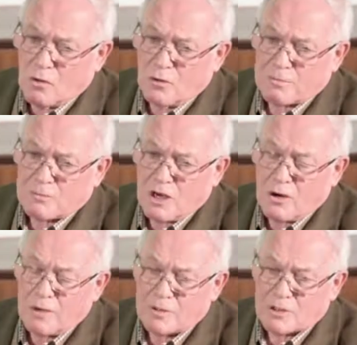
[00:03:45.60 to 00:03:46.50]
autumn
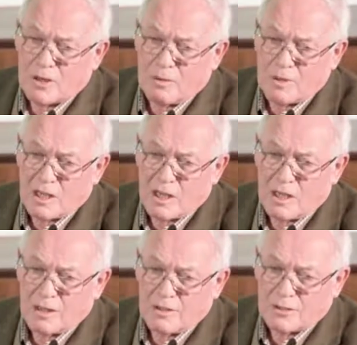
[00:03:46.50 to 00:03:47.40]
time, this time of the
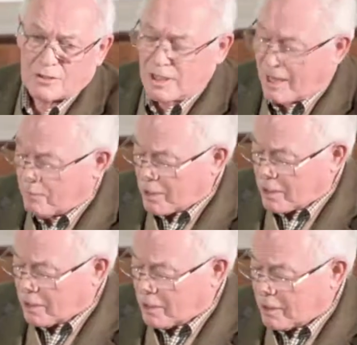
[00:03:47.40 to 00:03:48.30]
year. There's a
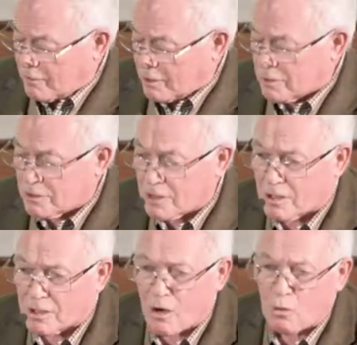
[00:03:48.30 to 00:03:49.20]
lapwing and
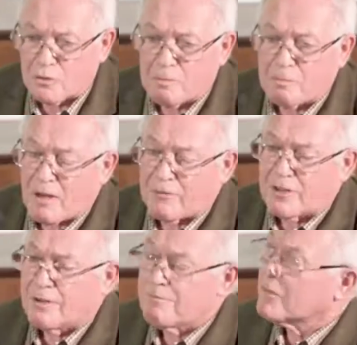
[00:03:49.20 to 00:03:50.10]
a golden plover